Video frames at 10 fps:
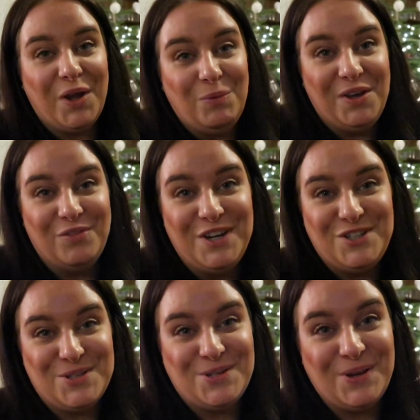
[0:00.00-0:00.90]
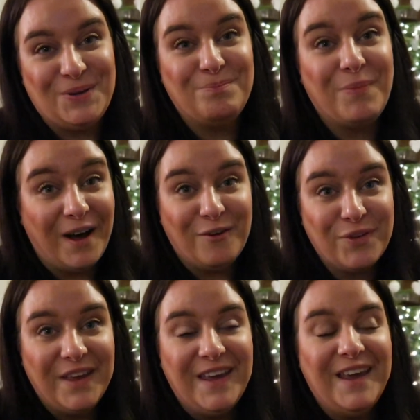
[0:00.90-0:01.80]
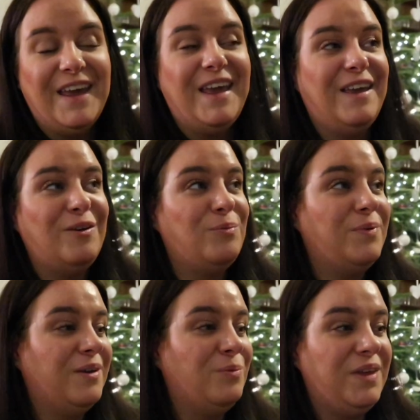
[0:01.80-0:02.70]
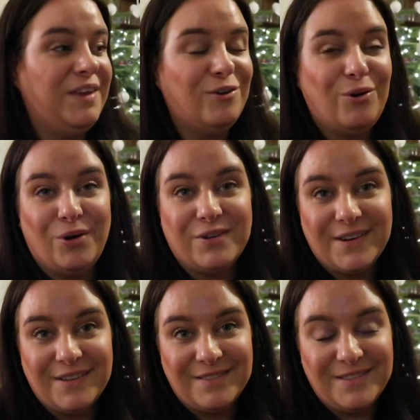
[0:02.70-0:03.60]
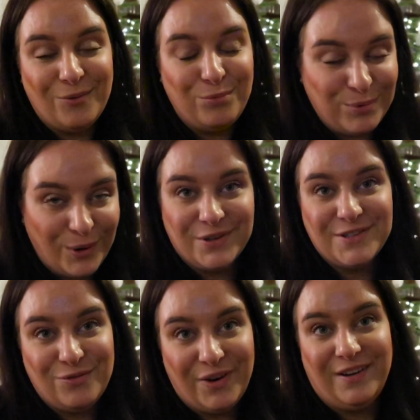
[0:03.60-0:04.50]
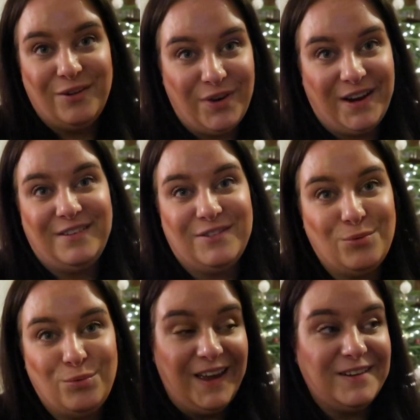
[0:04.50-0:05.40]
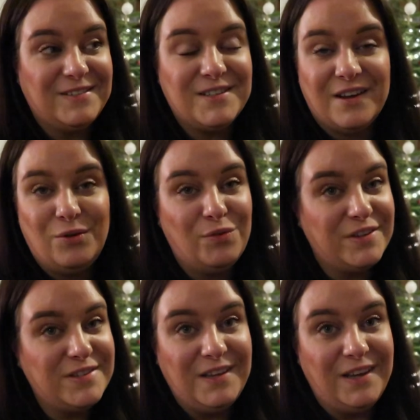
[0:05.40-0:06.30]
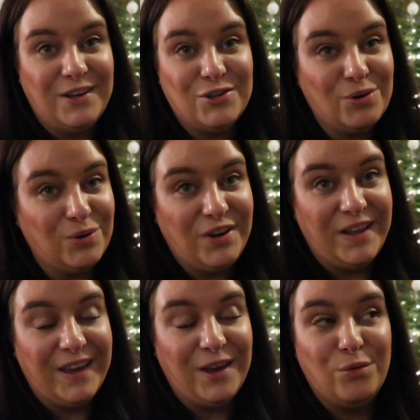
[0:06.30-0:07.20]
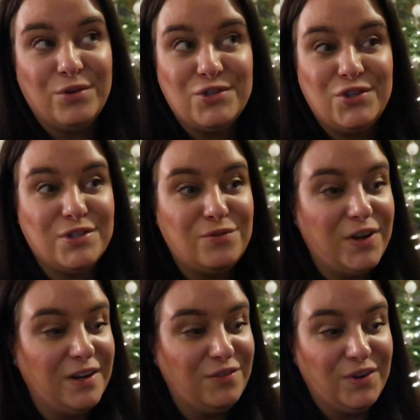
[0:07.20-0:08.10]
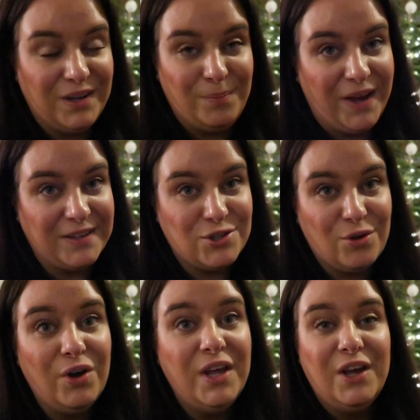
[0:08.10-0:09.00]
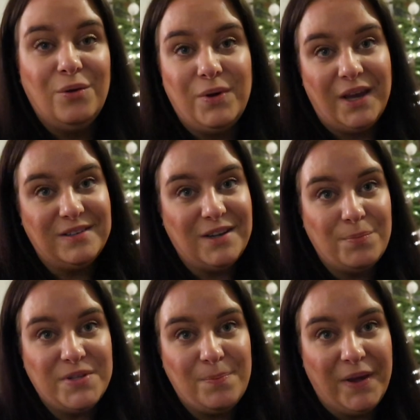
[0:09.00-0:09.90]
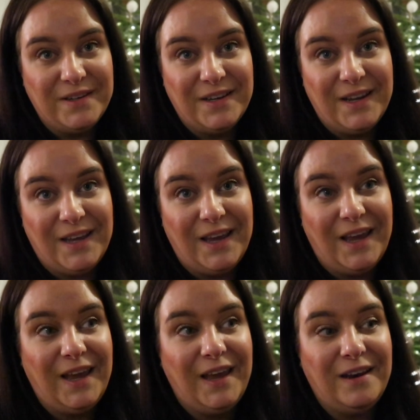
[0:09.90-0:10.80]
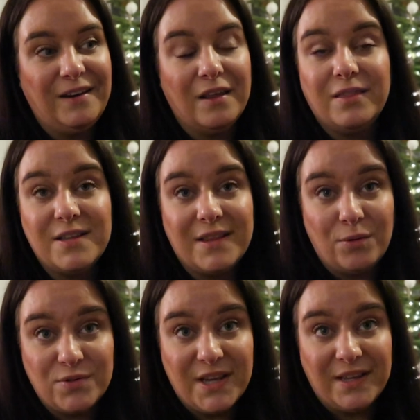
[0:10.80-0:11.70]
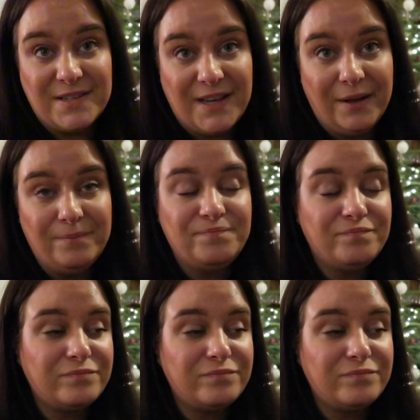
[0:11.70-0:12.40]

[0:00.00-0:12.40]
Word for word: when we reached to Bath we, we got the worst rain and you will see shortly it was just really really bad so we end up spending it in the town center